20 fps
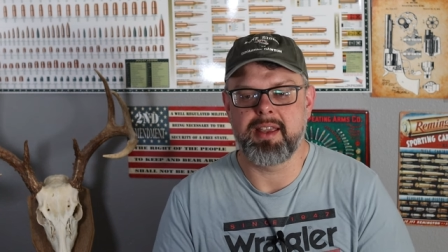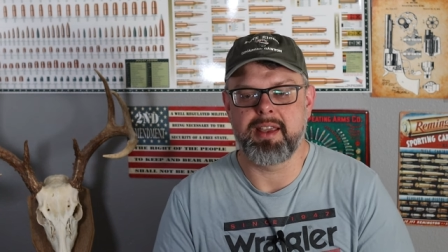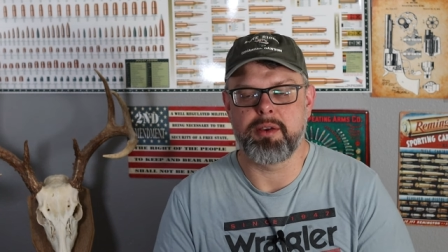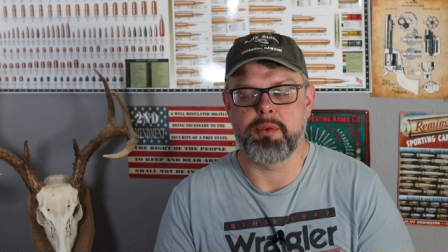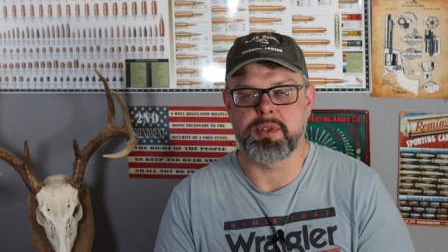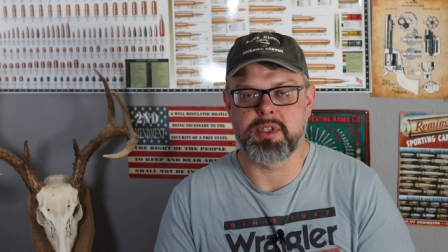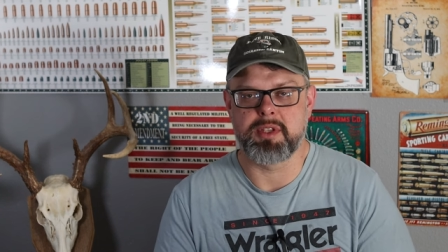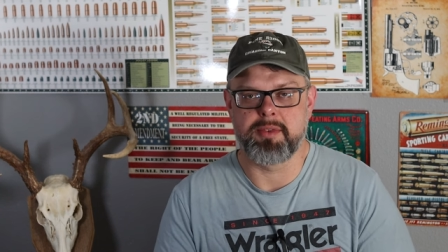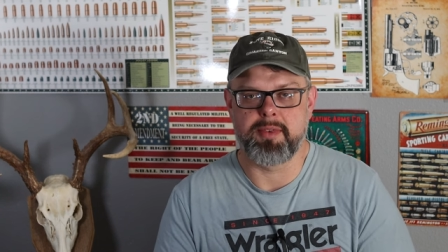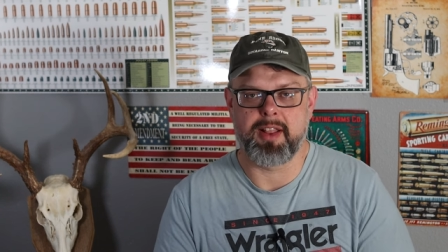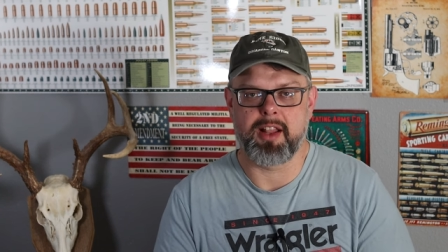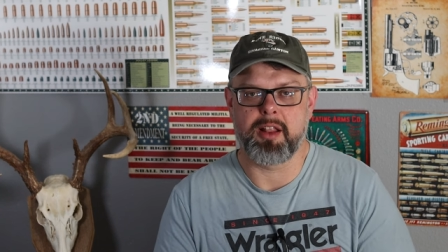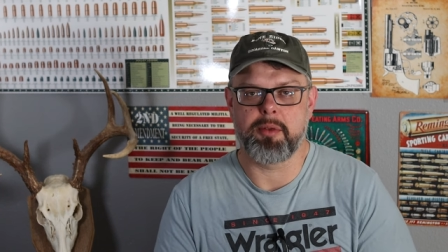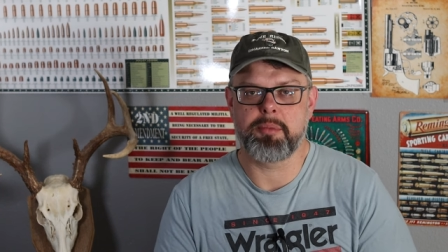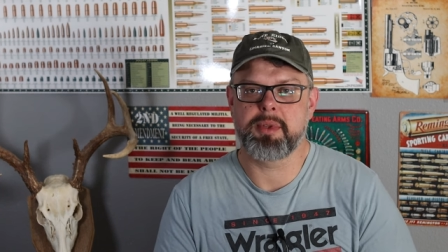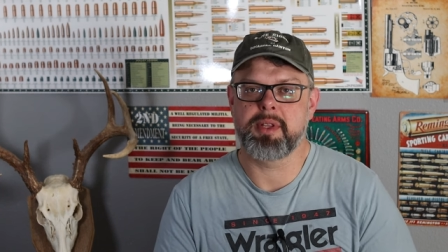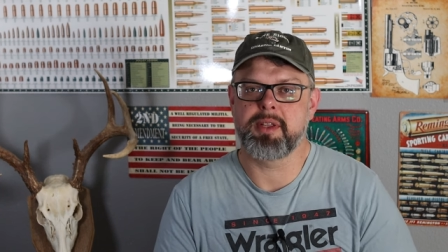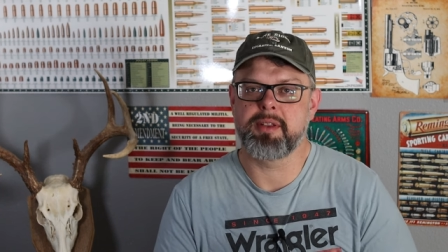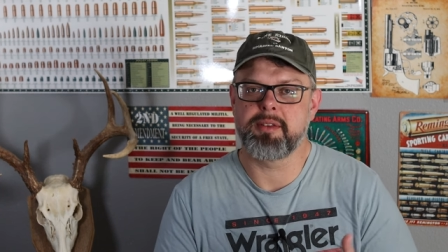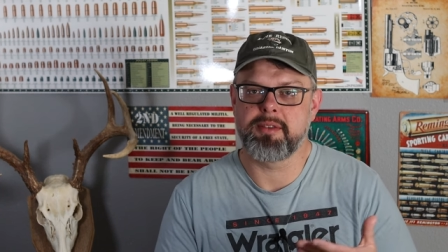it was
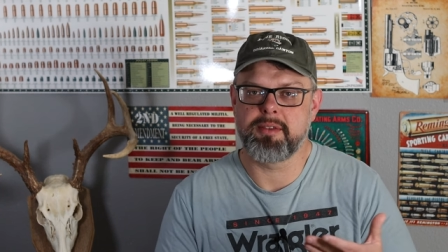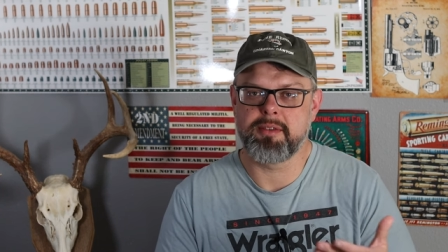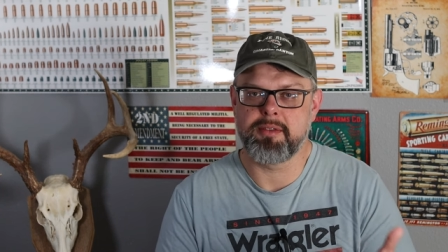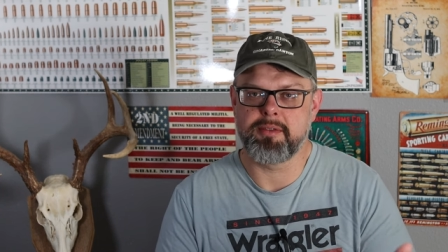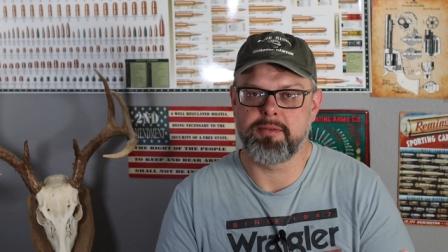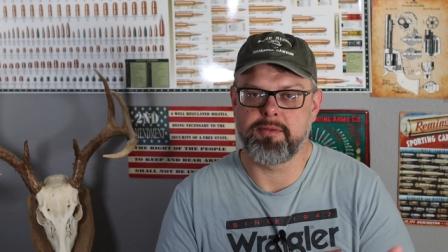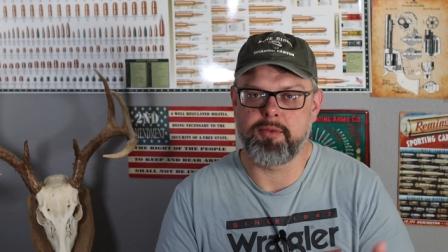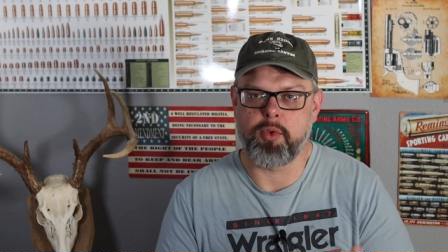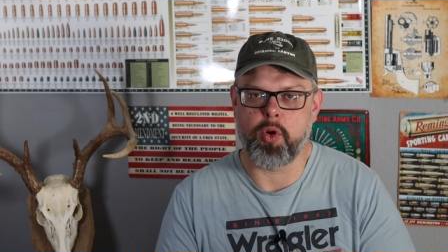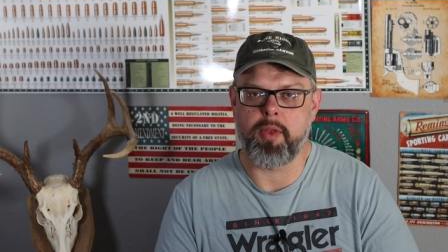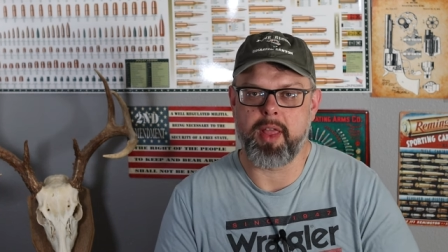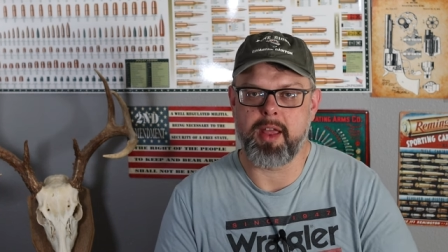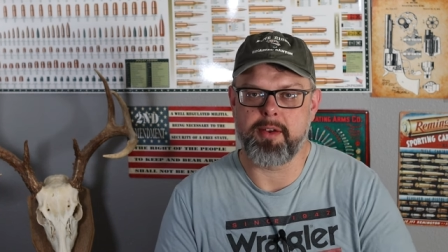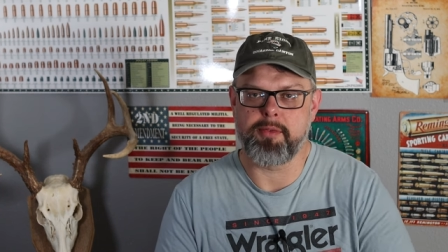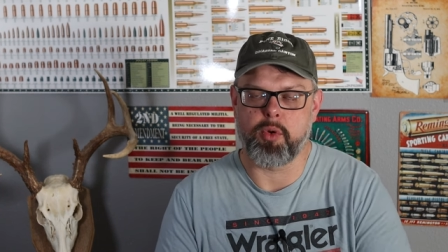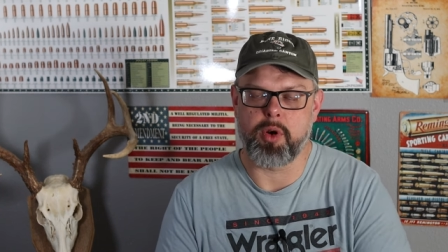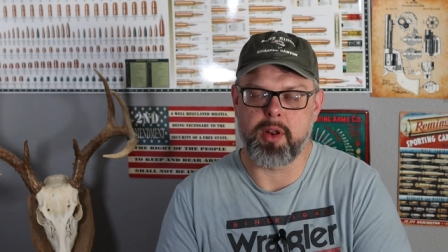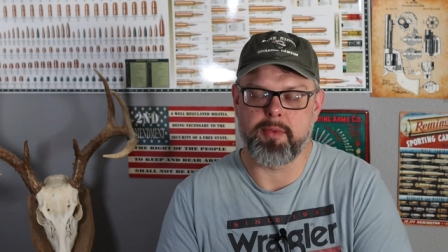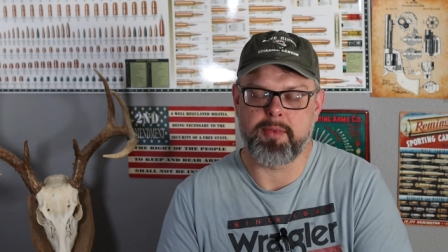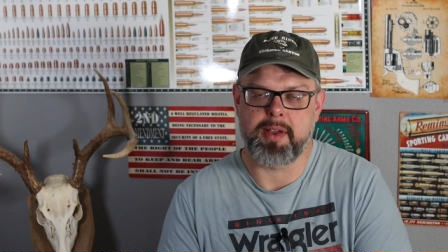developed for
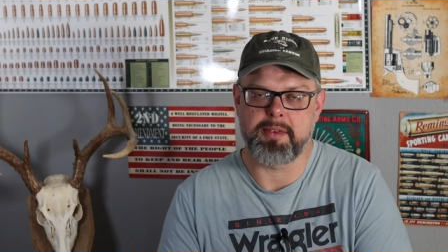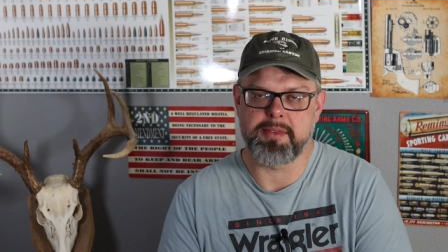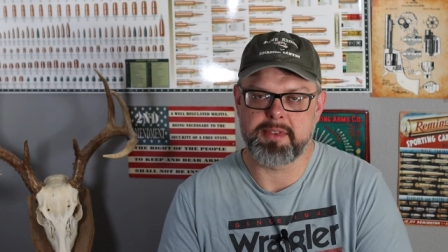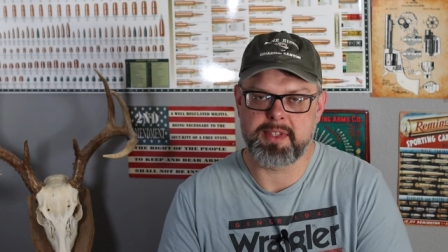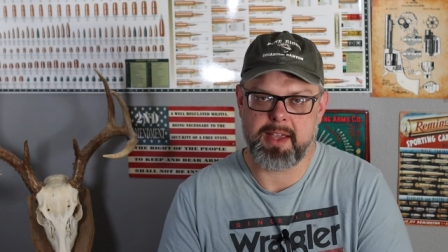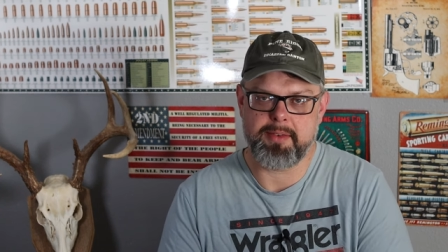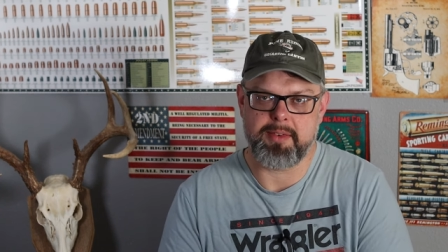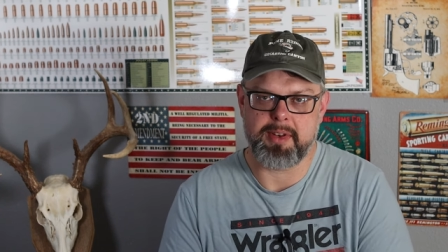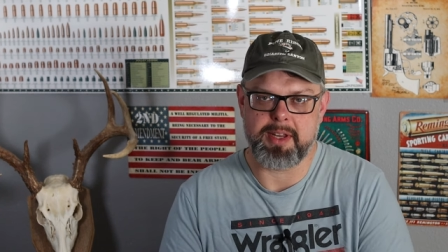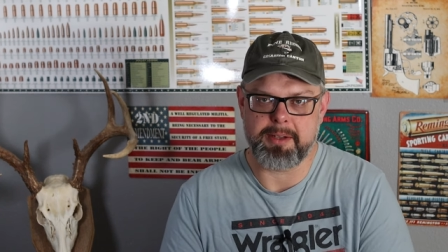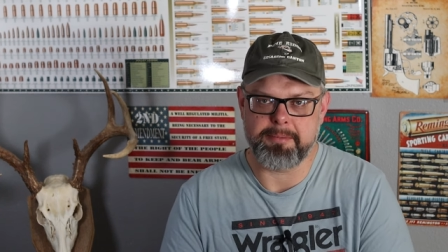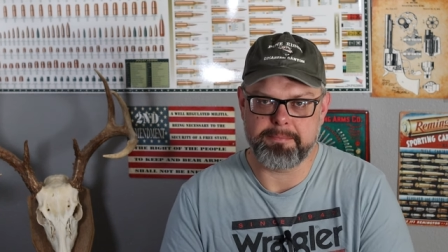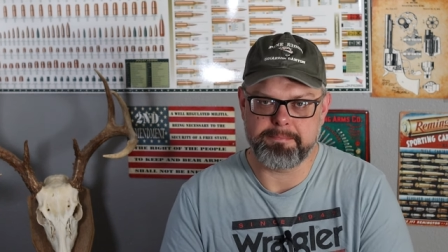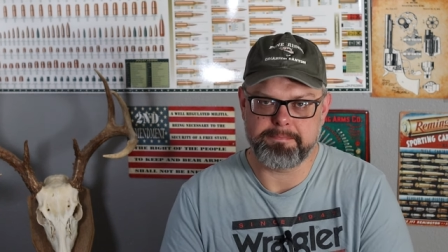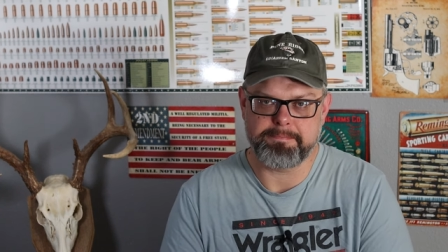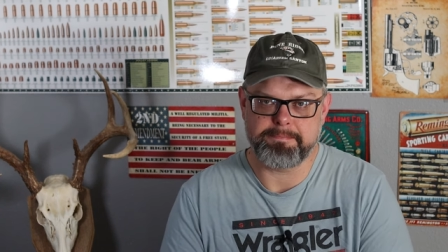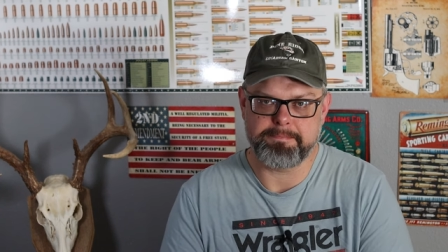that 45-70.